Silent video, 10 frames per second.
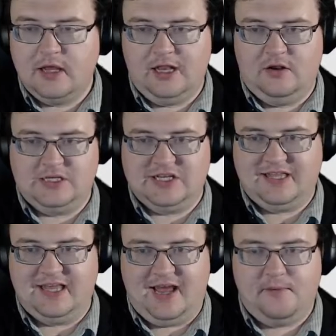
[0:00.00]
it looks
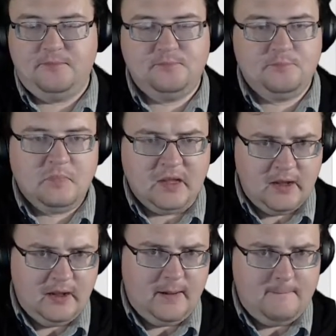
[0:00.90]
like that.
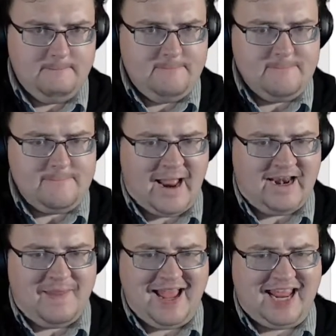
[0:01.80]
And
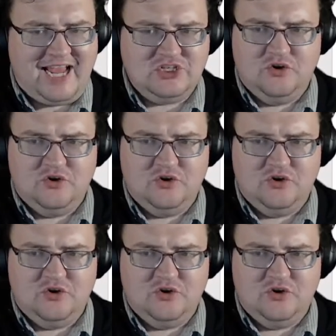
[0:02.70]
in that case,